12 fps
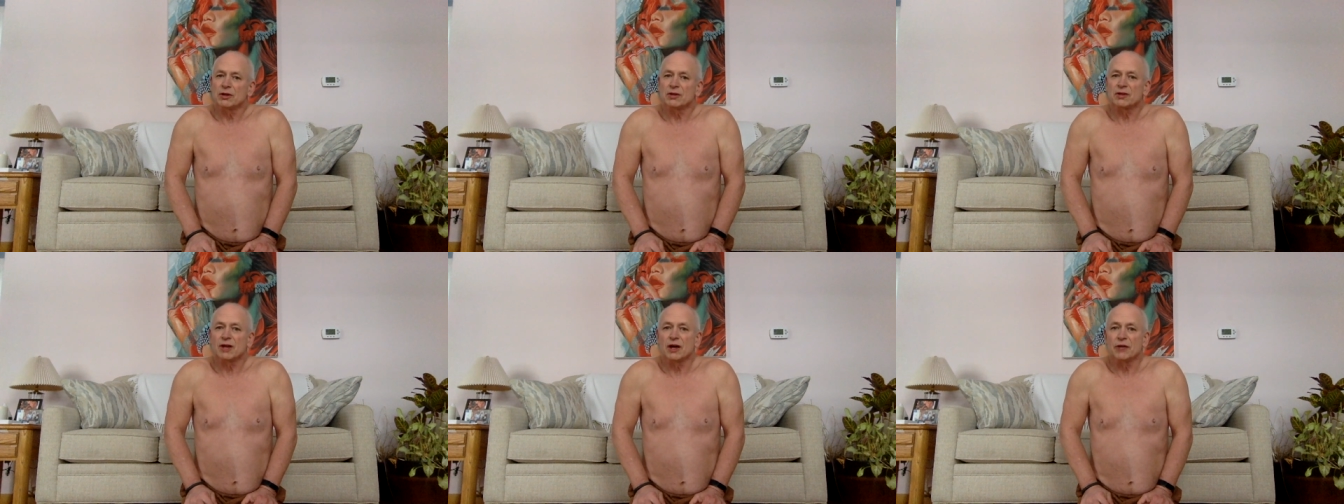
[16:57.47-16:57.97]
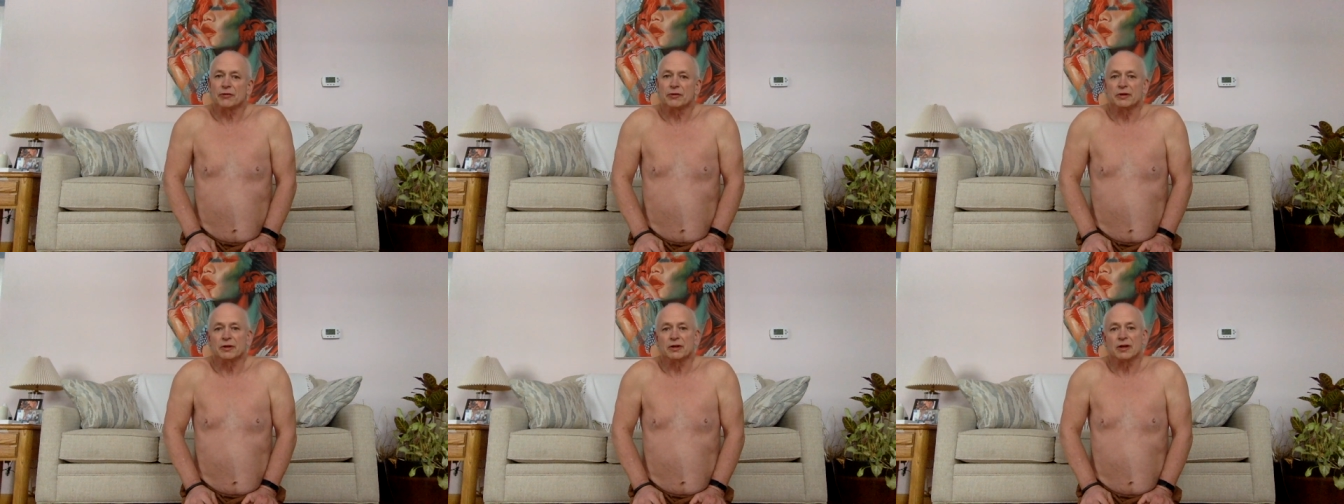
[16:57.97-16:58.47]
is
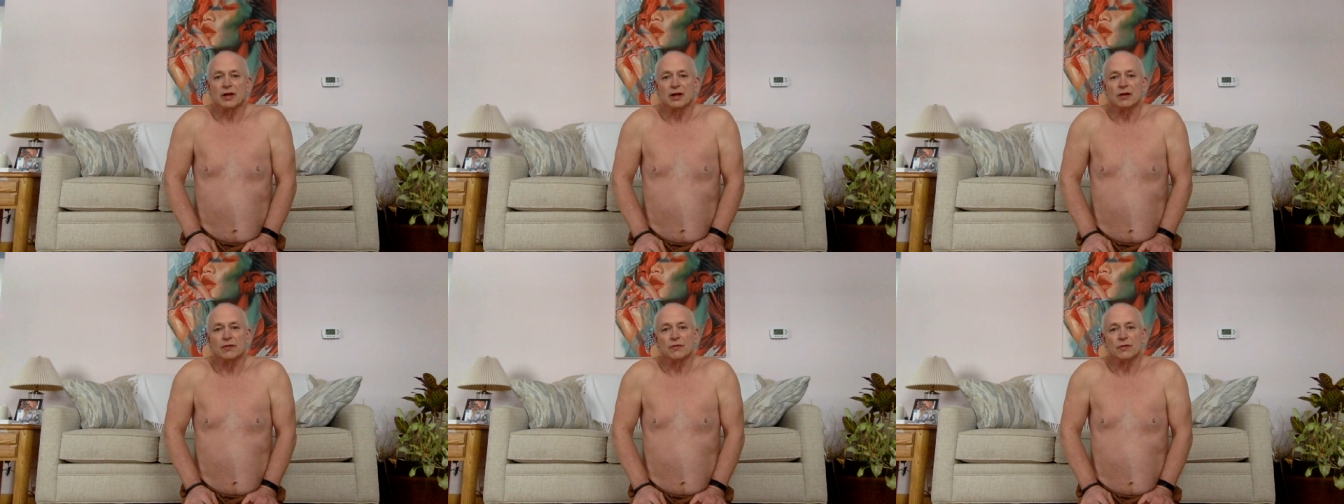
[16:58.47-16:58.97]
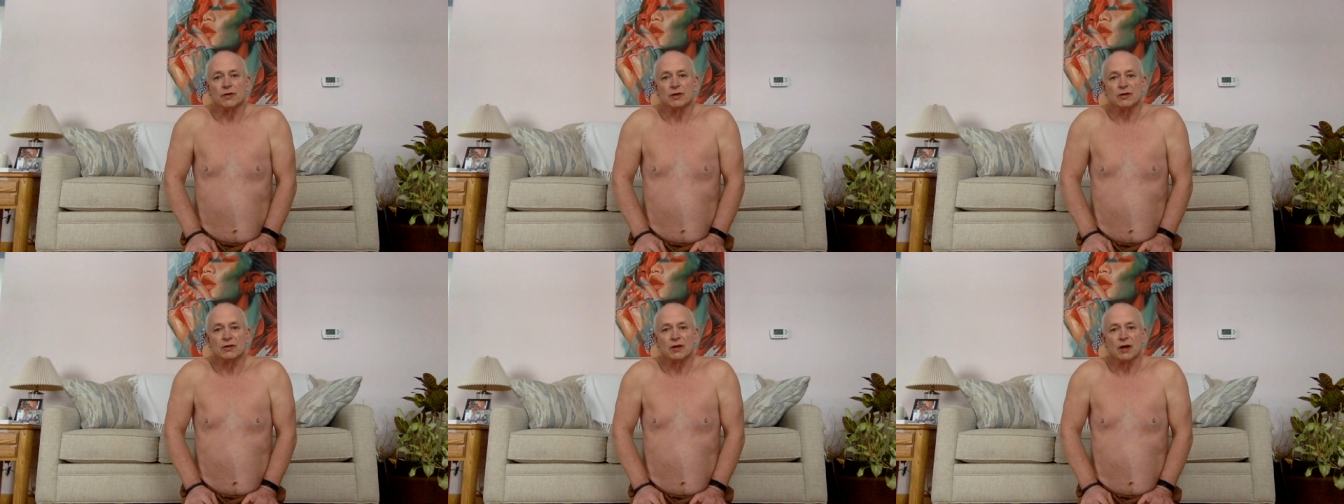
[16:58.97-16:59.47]
contraindicated for
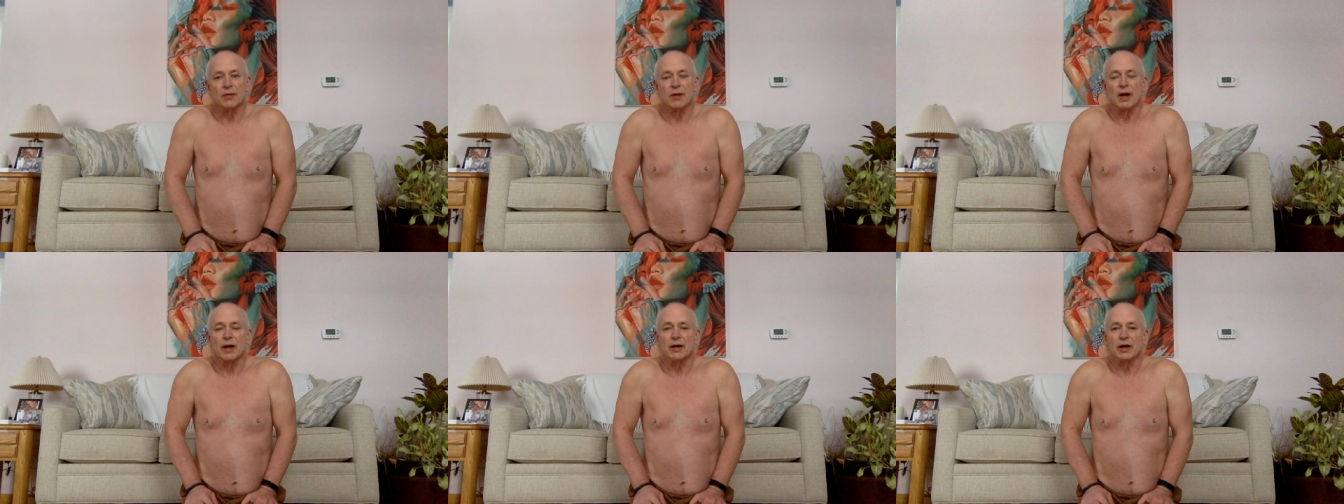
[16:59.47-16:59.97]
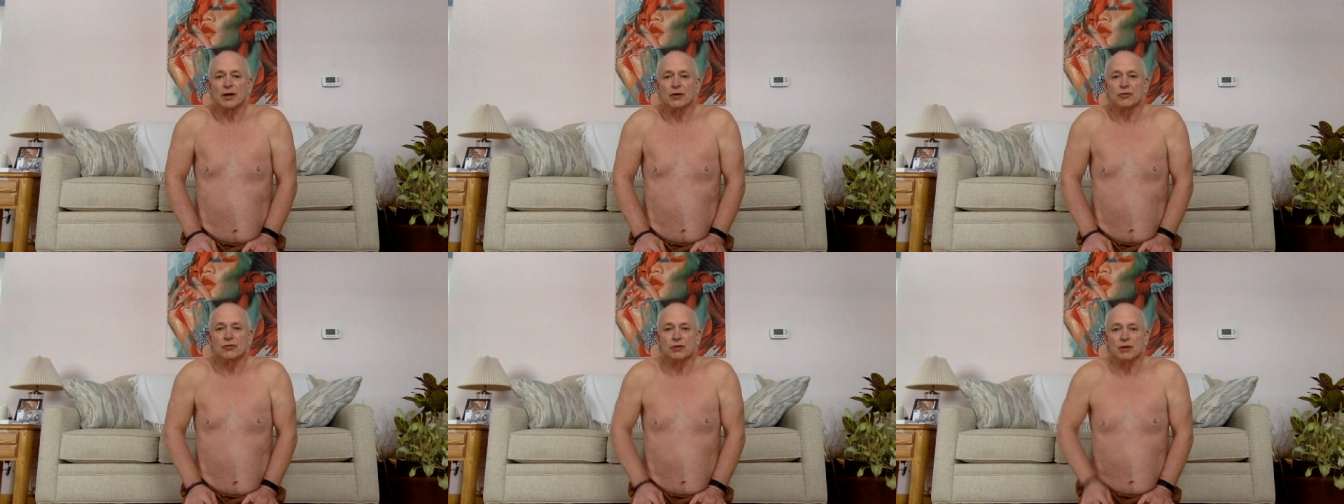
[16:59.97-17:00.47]
these high
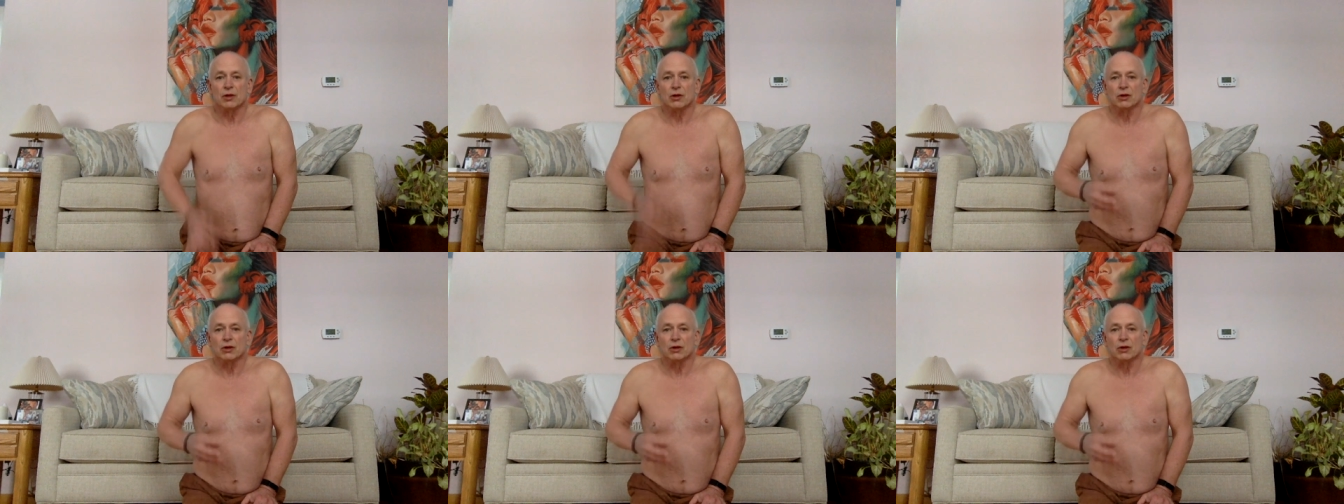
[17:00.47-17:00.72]
energy,